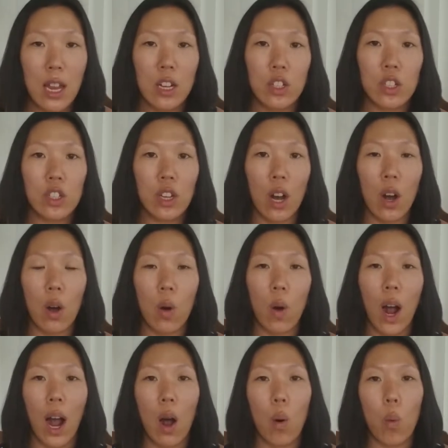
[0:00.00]

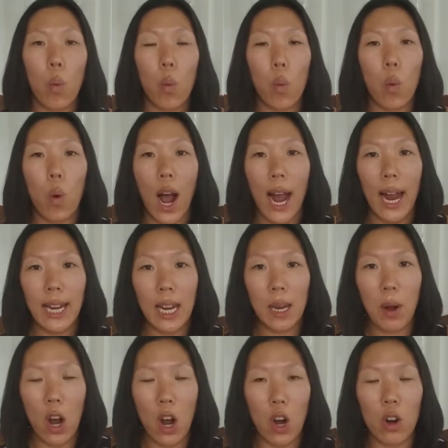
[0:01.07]
So I came
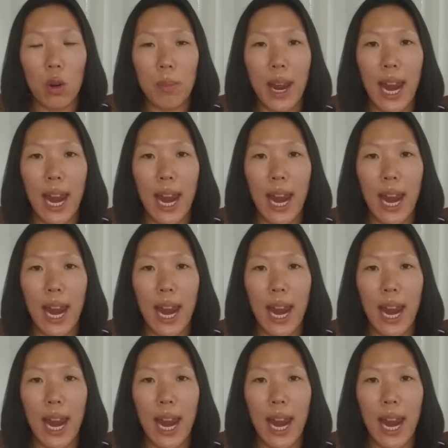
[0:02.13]
home